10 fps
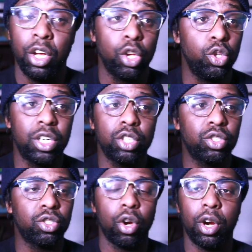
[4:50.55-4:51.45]
you could
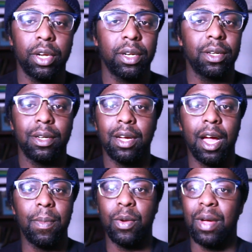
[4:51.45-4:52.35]
start
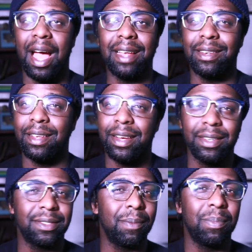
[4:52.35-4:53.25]
coming with
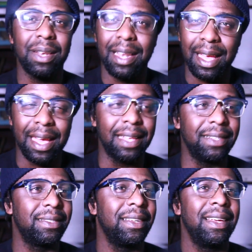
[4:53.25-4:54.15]
ideas and
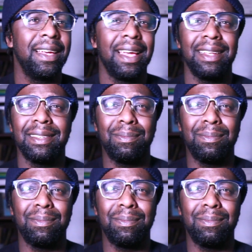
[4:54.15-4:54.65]
plans and